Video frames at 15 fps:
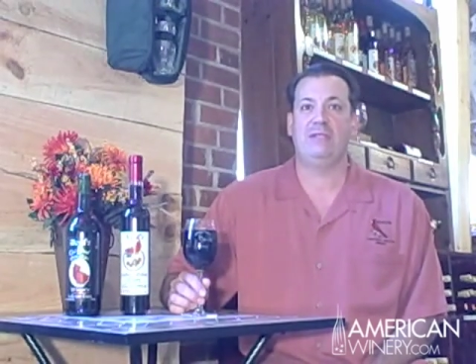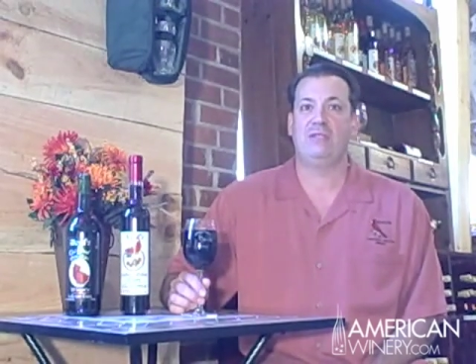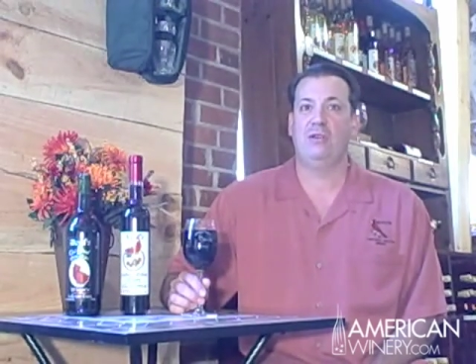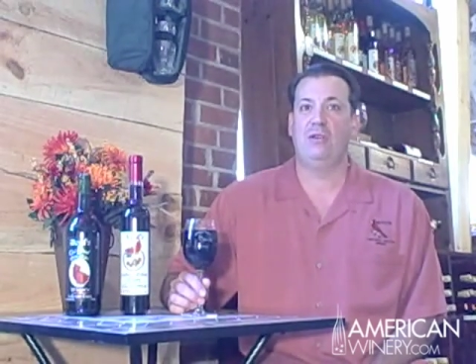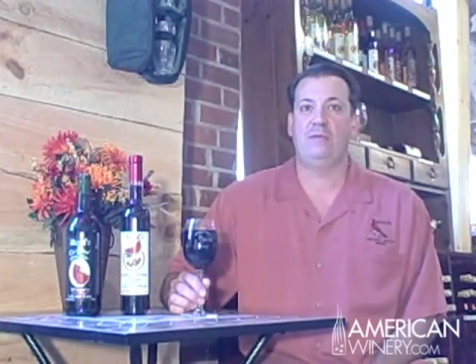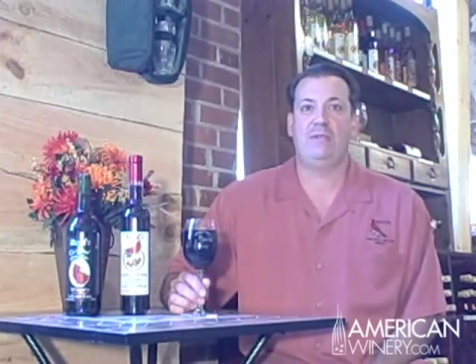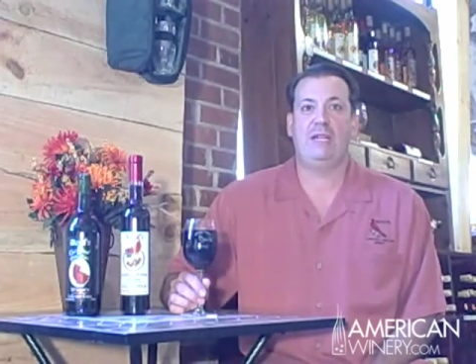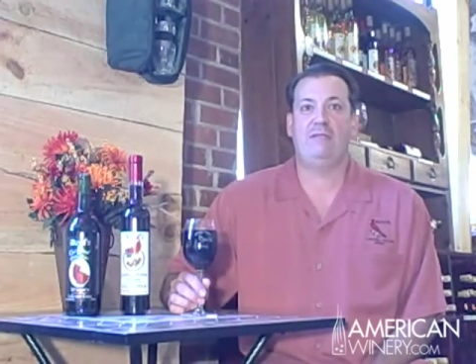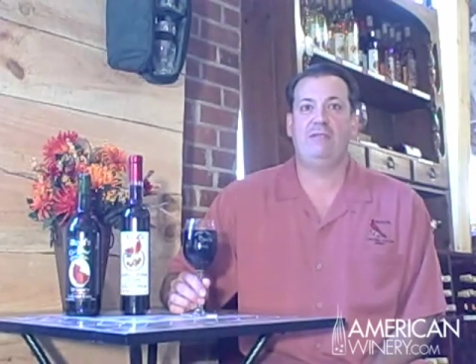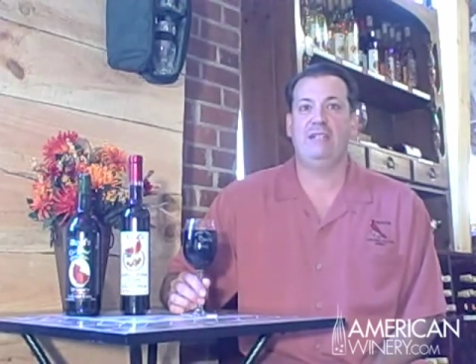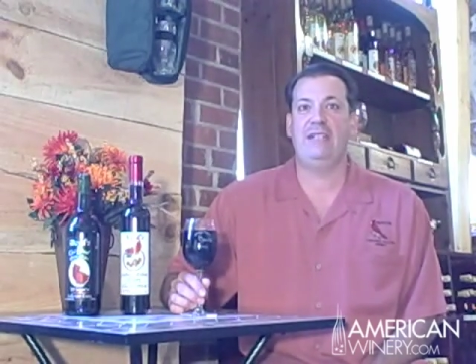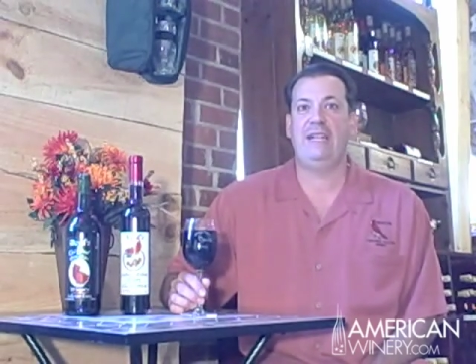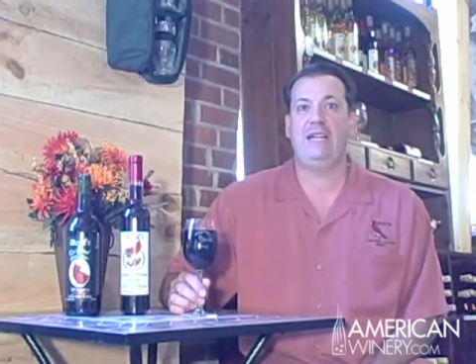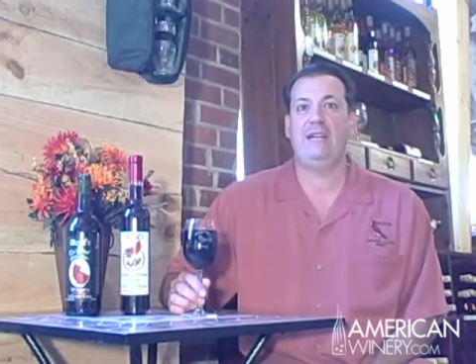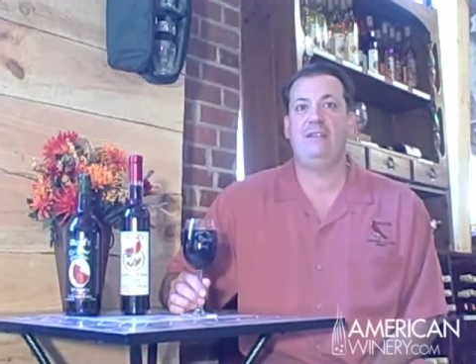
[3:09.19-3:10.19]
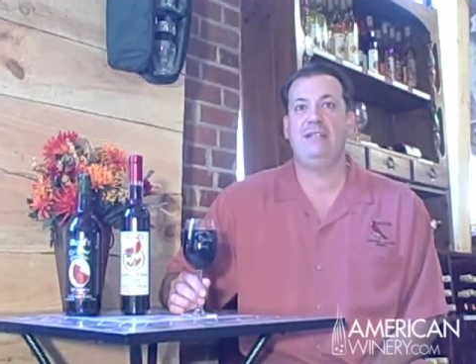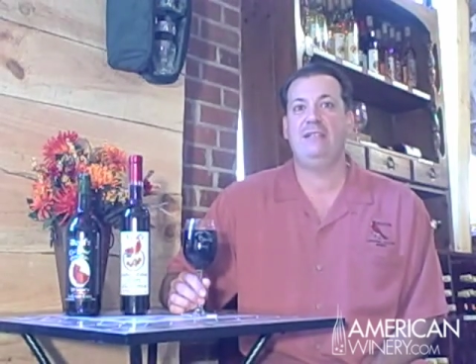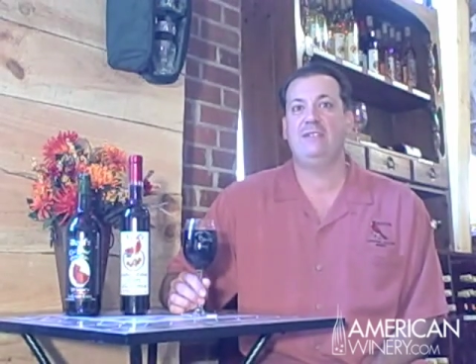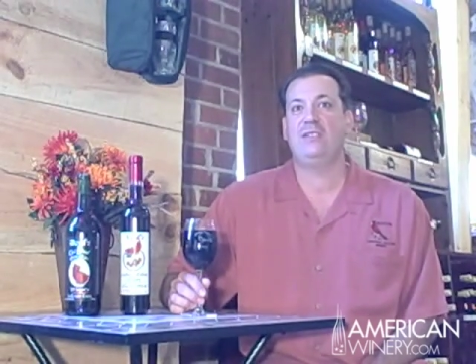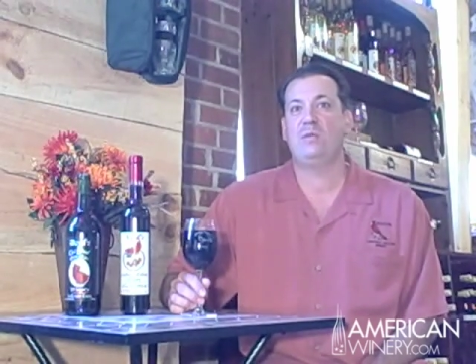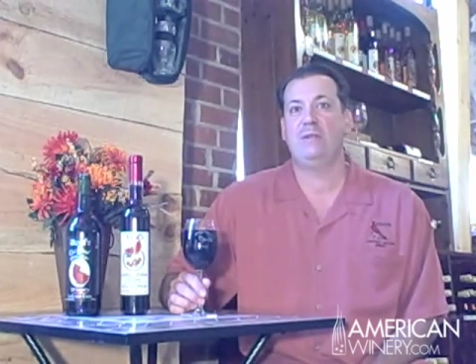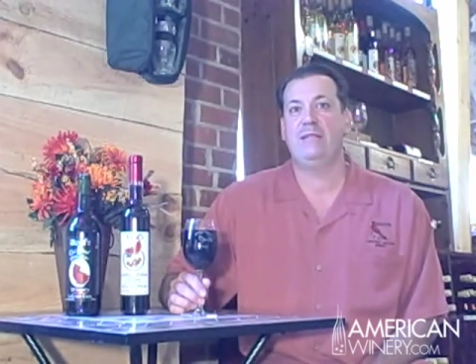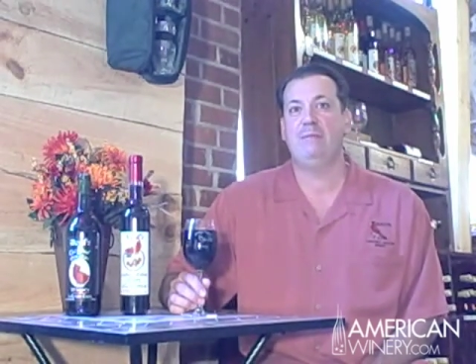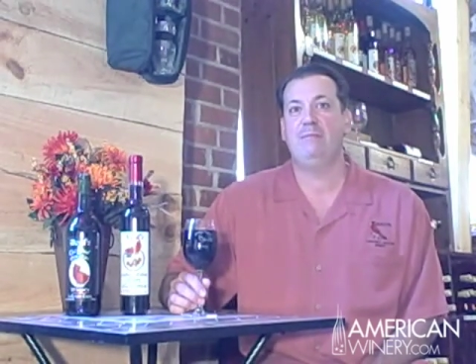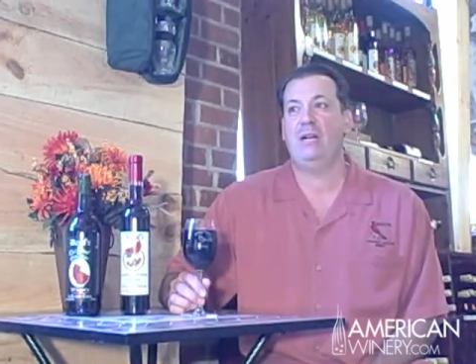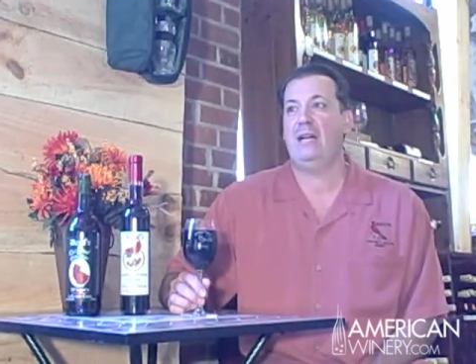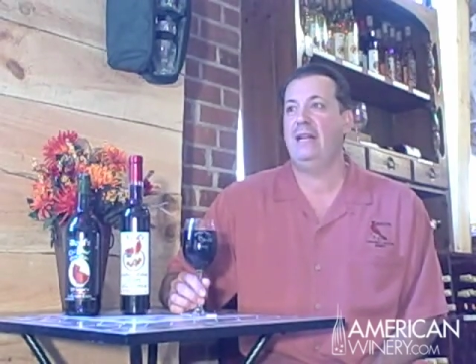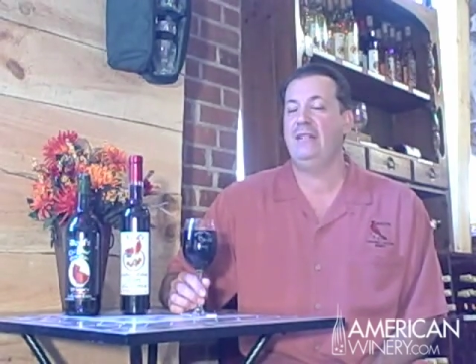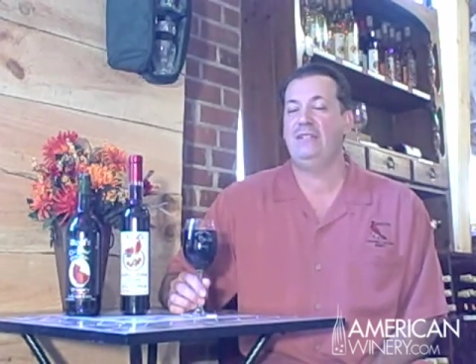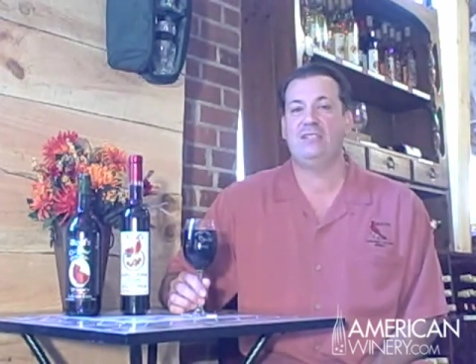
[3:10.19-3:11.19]
So if you're ever in the area and swinging
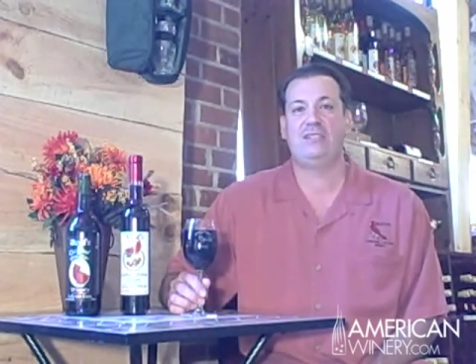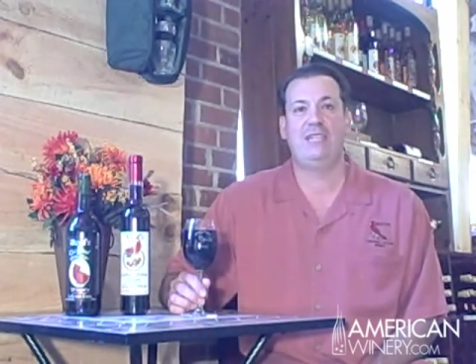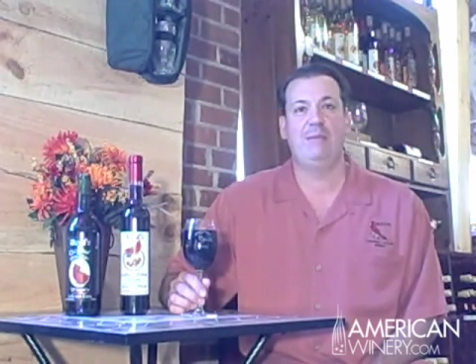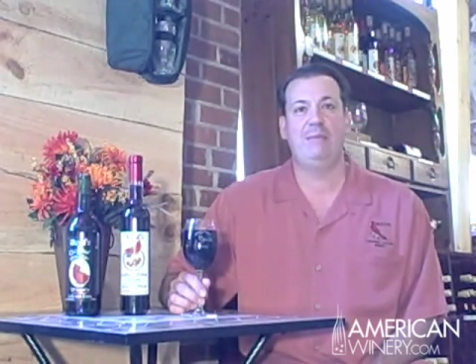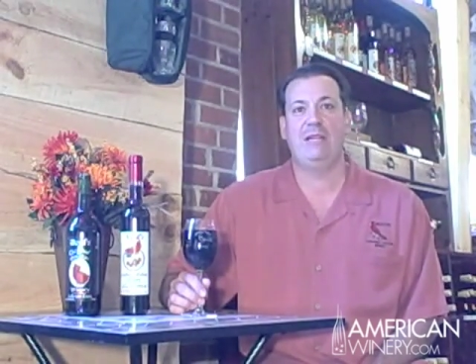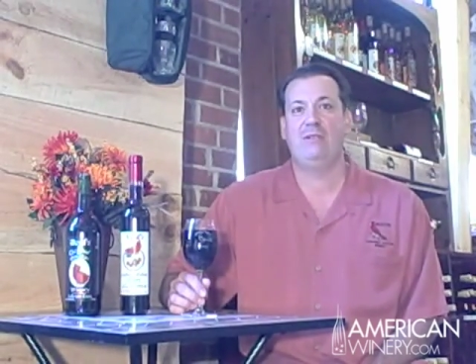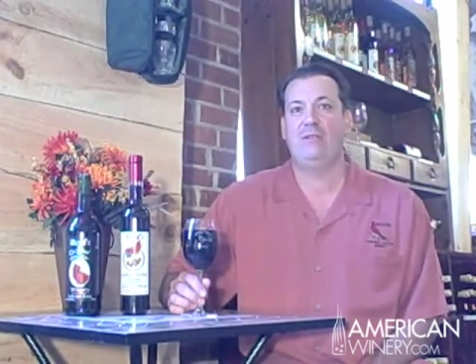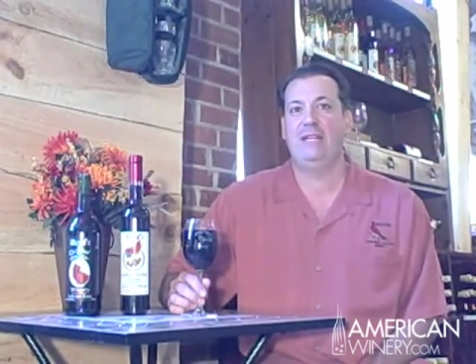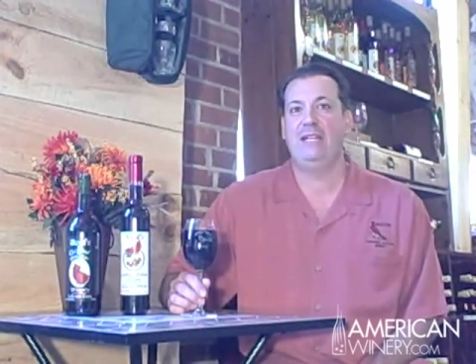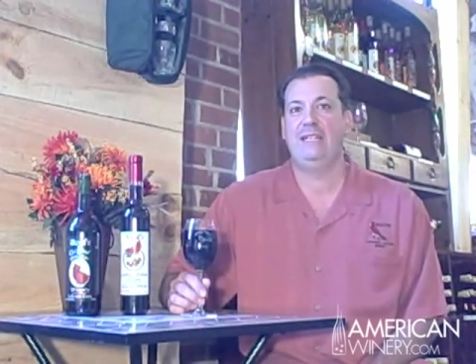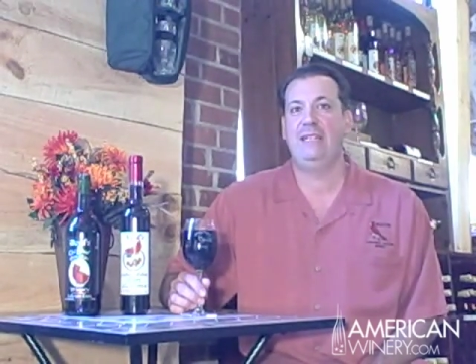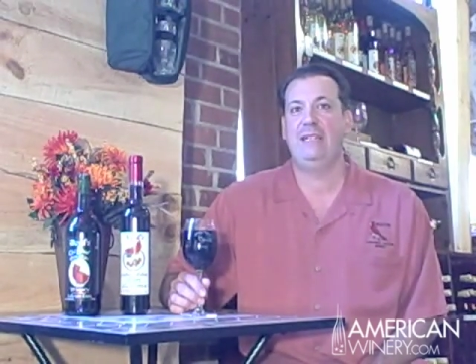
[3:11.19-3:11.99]
by, just give me a ring.